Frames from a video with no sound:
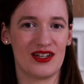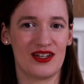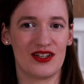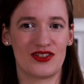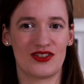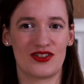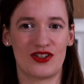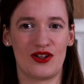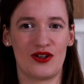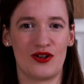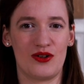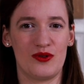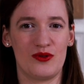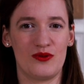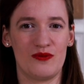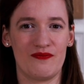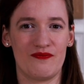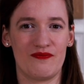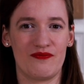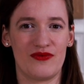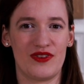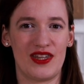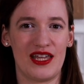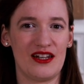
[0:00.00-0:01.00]
So
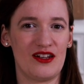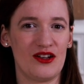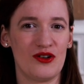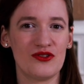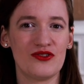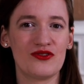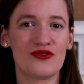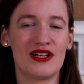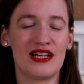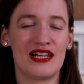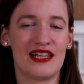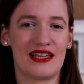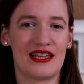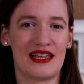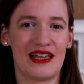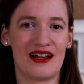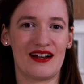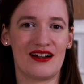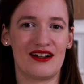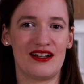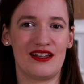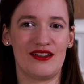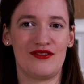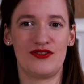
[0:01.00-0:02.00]
they don't really
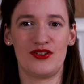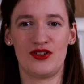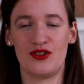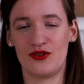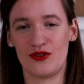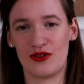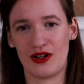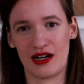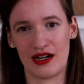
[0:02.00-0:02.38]
care if you